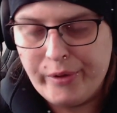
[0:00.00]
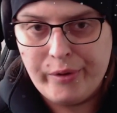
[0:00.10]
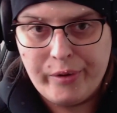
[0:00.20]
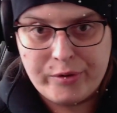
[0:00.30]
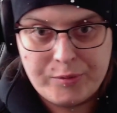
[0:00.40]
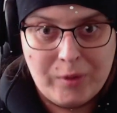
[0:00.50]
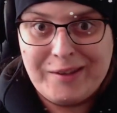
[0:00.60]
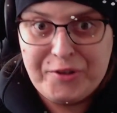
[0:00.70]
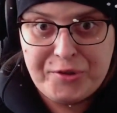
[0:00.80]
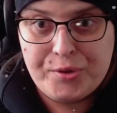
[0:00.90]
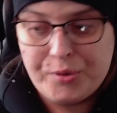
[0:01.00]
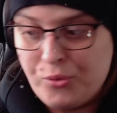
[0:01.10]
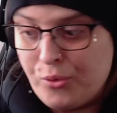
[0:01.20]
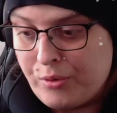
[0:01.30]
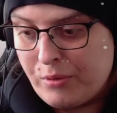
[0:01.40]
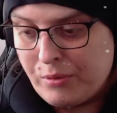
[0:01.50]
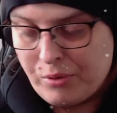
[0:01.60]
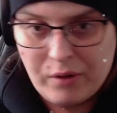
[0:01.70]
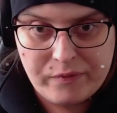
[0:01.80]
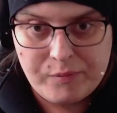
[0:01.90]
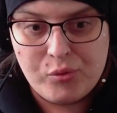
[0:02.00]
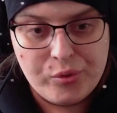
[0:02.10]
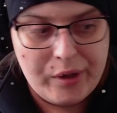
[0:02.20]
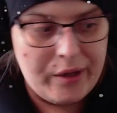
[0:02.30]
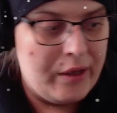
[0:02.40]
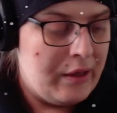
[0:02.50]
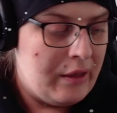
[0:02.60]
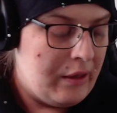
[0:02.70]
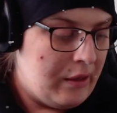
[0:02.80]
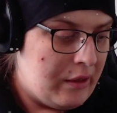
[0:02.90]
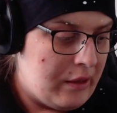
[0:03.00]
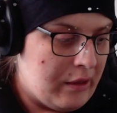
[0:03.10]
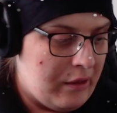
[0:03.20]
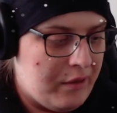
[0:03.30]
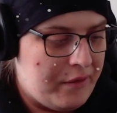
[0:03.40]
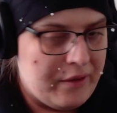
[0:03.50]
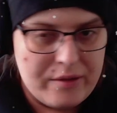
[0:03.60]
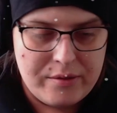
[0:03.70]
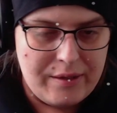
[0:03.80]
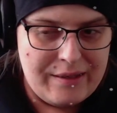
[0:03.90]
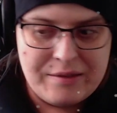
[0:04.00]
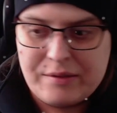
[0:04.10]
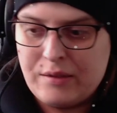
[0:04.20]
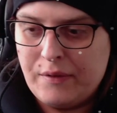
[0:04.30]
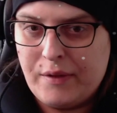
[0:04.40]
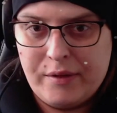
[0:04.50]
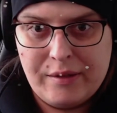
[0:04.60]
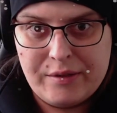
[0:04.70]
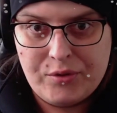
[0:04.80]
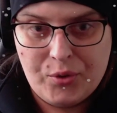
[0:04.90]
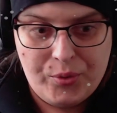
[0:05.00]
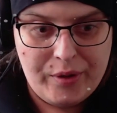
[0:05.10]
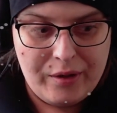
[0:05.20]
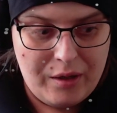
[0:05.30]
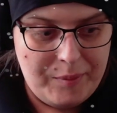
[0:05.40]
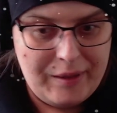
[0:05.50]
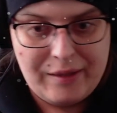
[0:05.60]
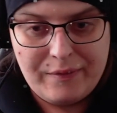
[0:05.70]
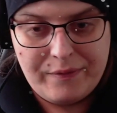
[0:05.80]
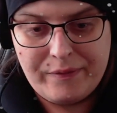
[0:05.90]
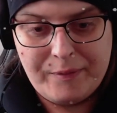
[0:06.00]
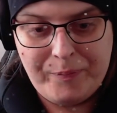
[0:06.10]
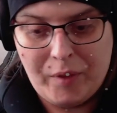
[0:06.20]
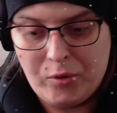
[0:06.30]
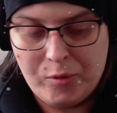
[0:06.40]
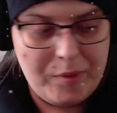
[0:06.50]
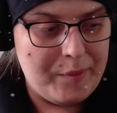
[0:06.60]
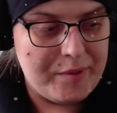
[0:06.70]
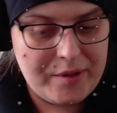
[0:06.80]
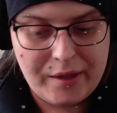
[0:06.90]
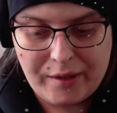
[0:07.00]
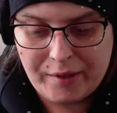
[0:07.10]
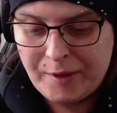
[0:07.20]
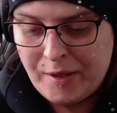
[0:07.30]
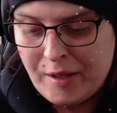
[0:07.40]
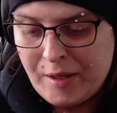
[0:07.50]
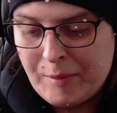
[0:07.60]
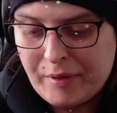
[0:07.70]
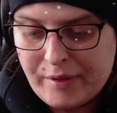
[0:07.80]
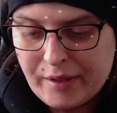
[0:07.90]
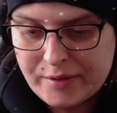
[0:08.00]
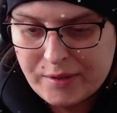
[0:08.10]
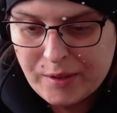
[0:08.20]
smallish craft brewery I think in southern Estonia, I believe. I could be mistaken, but yes,